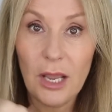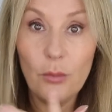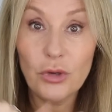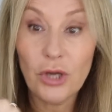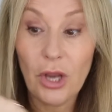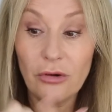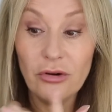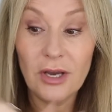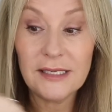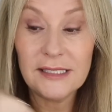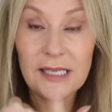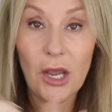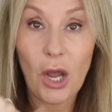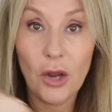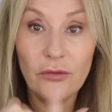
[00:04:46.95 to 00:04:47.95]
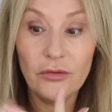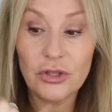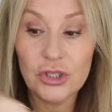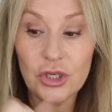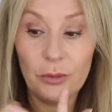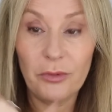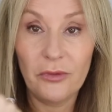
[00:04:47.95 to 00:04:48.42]
It would go nicely over the
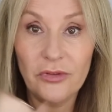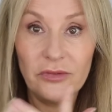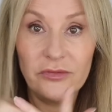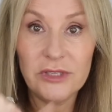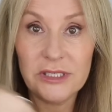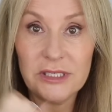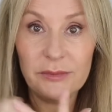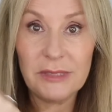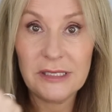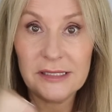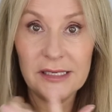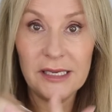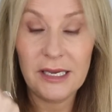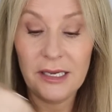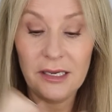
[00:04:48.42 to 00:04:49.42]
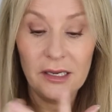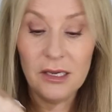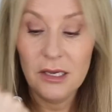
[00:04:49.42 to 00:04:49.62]
top of the vitamin C.